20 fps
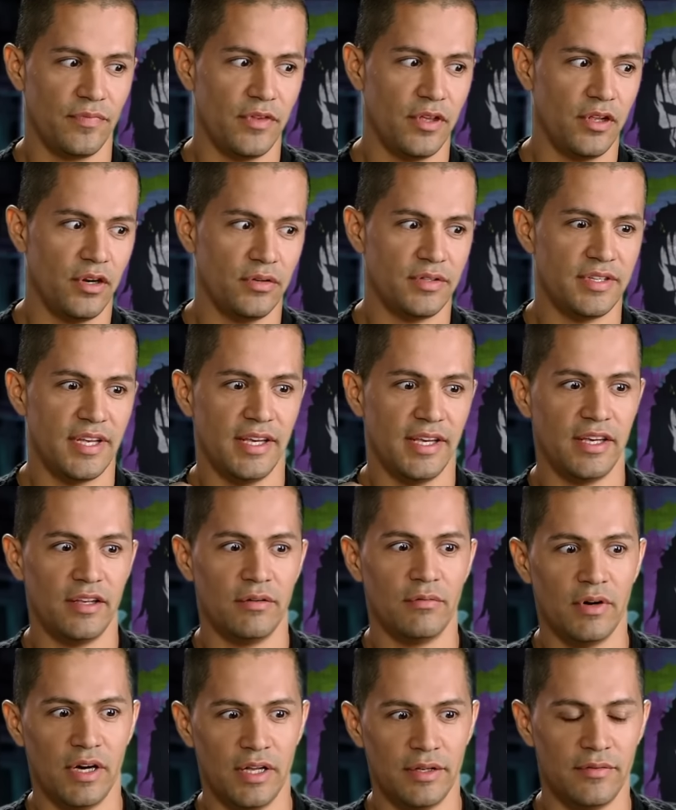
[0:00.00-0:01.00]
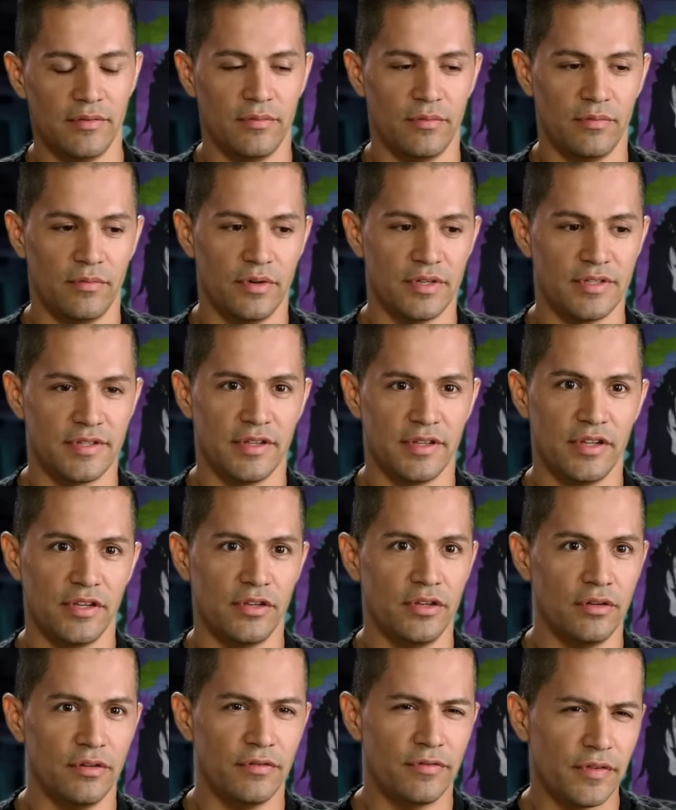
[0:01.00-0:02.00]
you know, taking what was in the
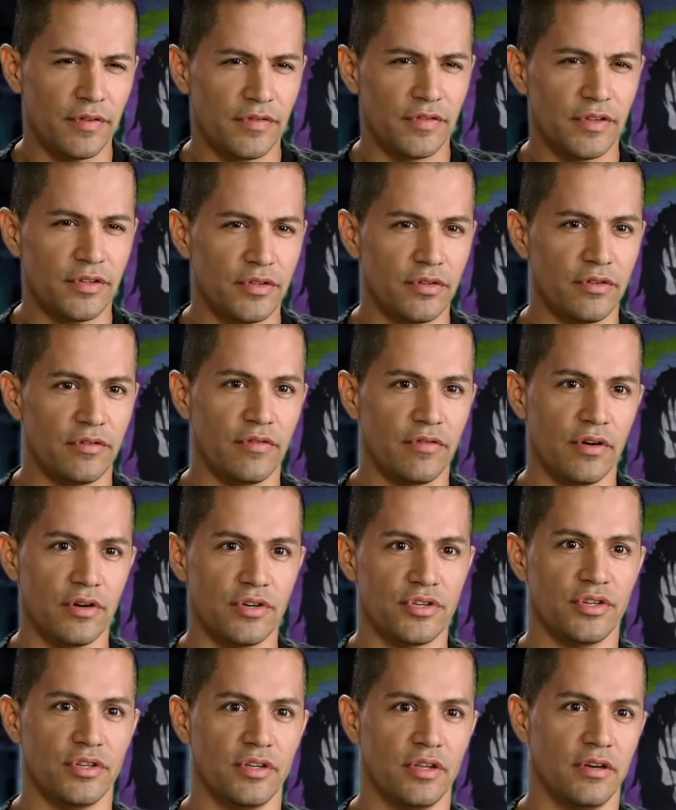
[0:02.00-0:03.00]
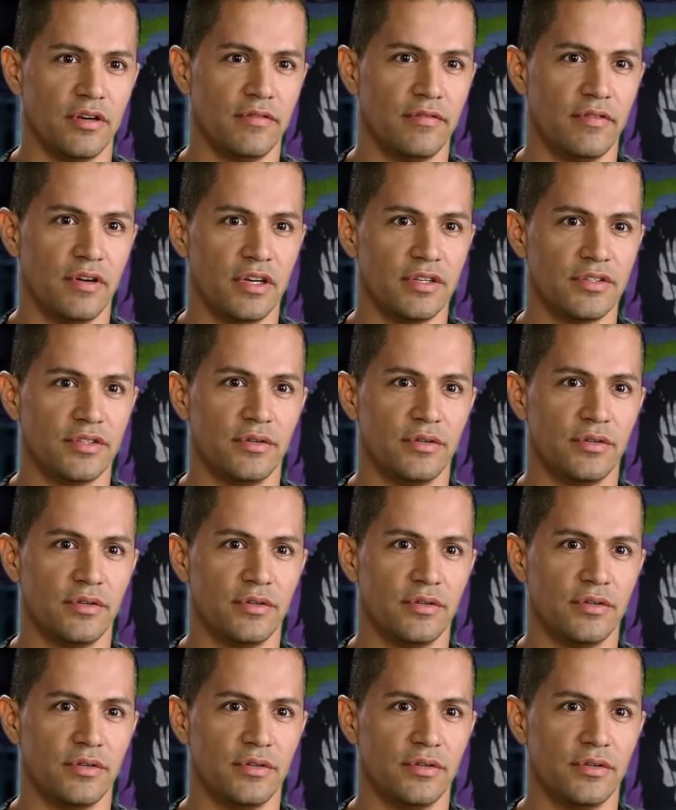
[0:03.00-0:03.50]
new 52 version of